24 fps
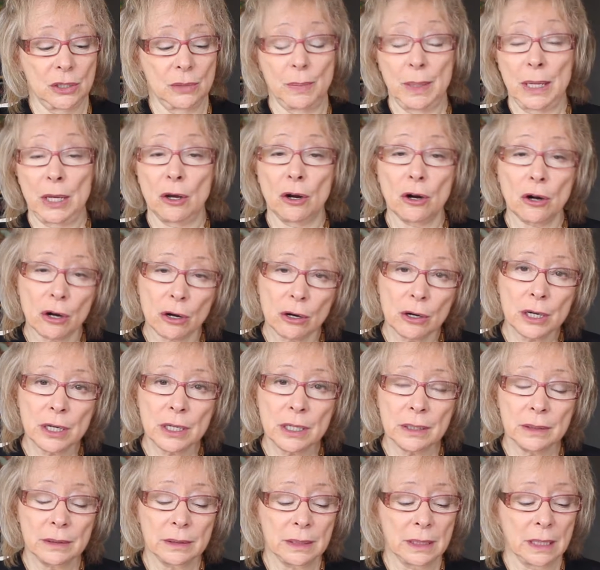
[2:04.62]
to be
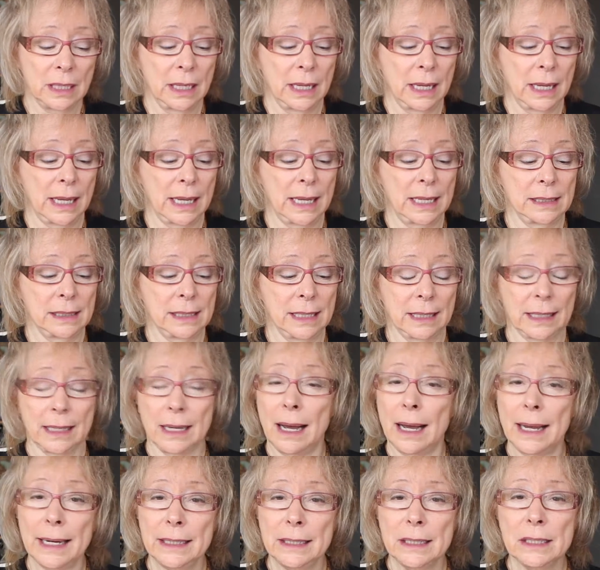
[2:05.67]
heard? Is it
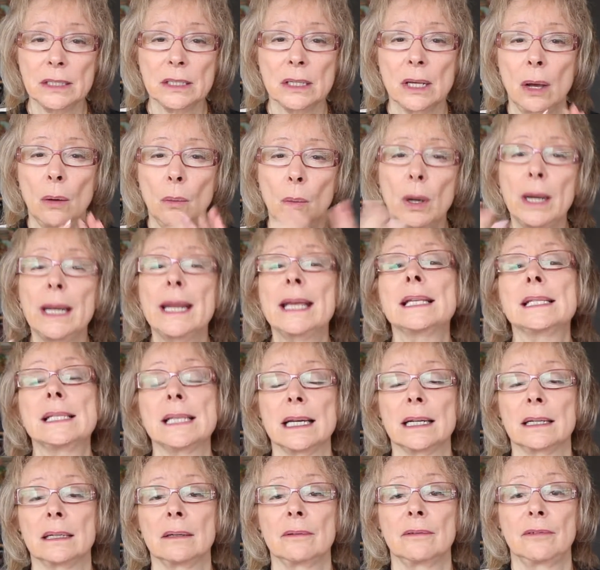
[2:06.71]
kindness? What is
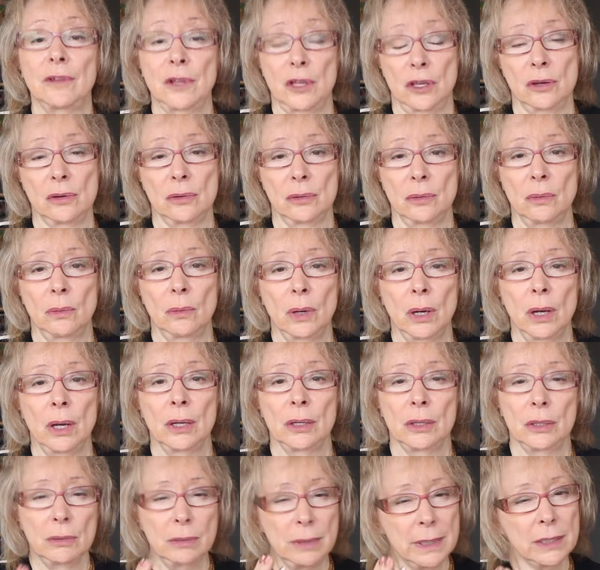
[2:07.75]
it for you?
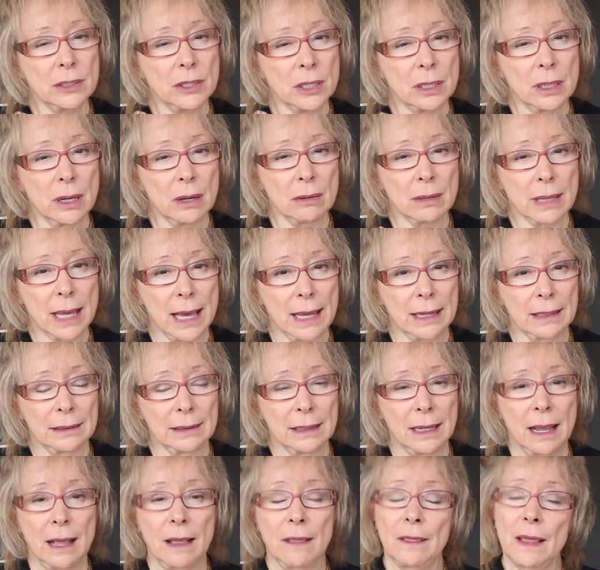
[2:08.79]
You need to know that.
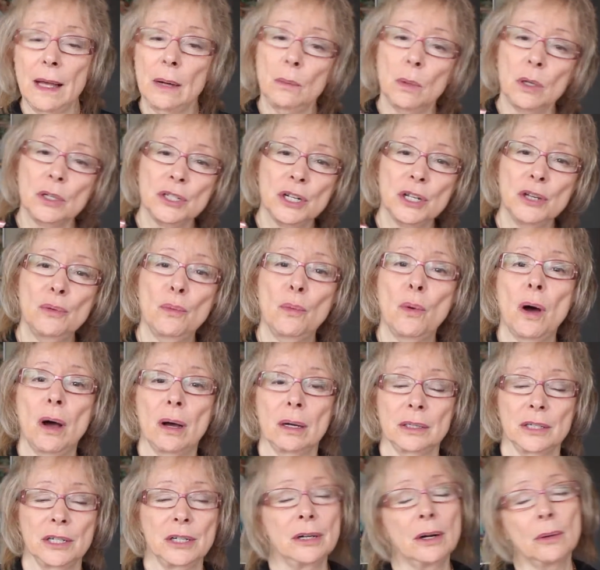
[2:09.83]
Then what do you
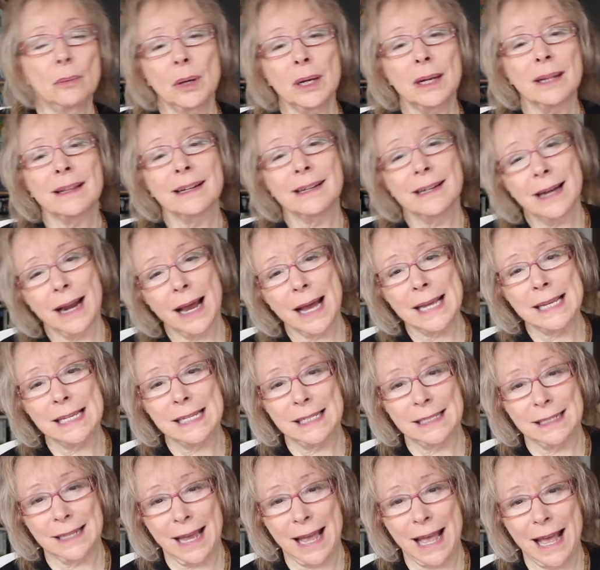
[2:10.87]
want? You know, what are the
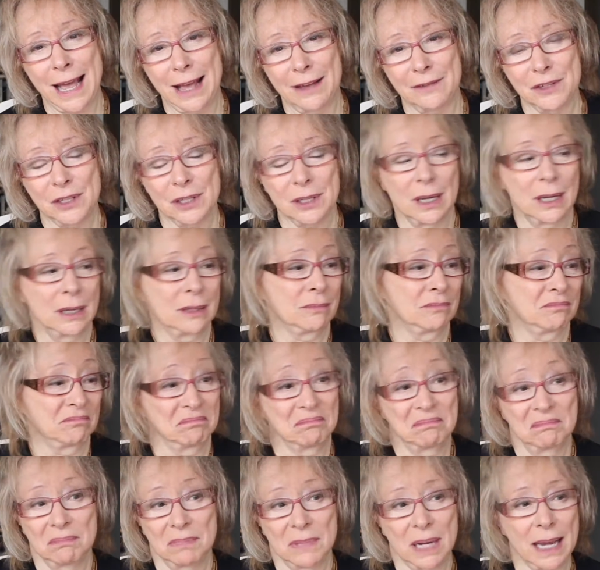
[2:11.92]
nice to haves?
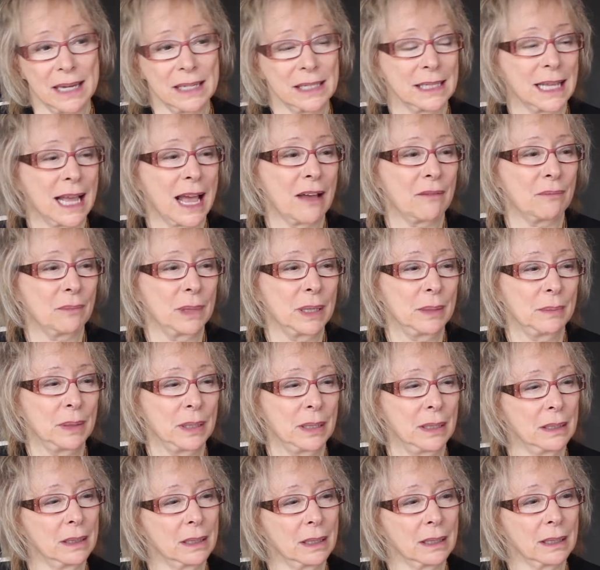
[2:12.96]
Nice to have
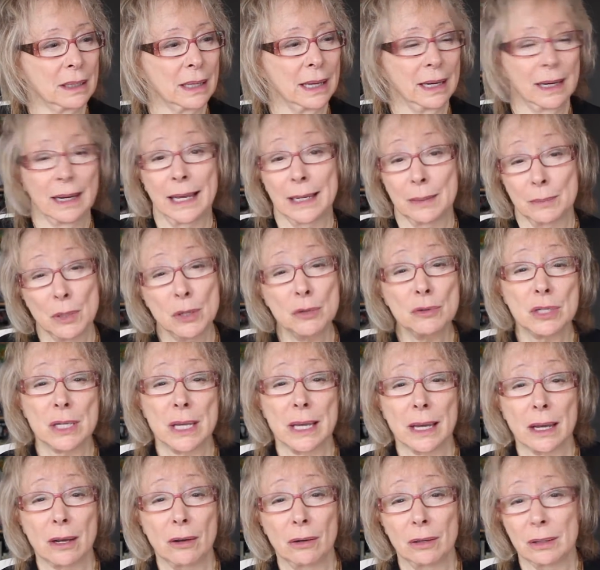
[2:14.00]
maybe that they like
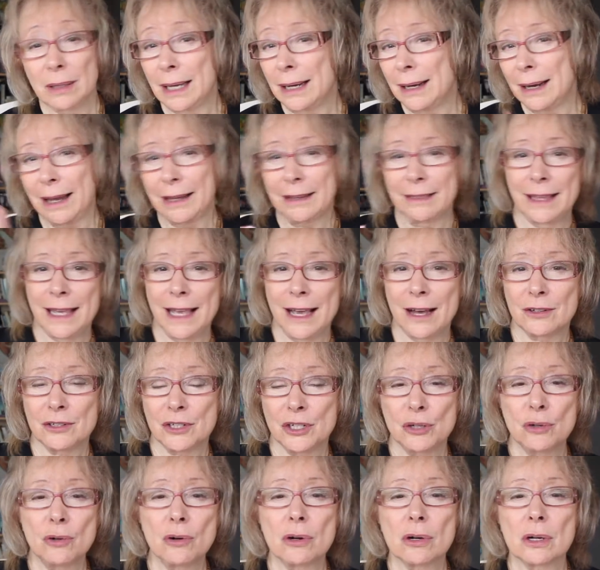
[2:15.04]
music, or they like the
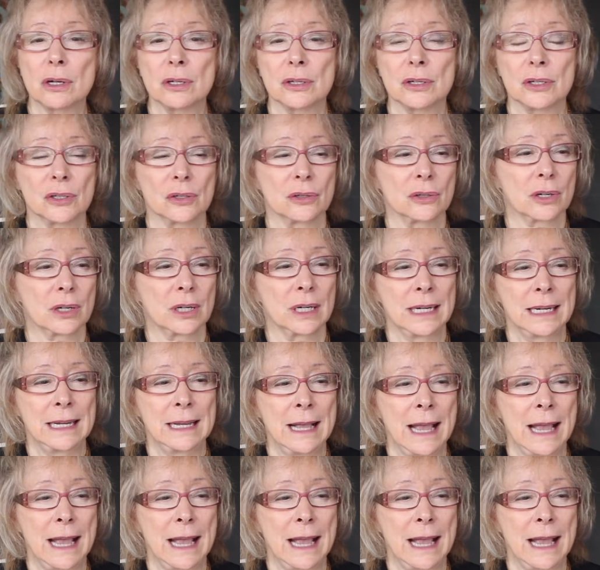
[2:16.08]
outdoors, or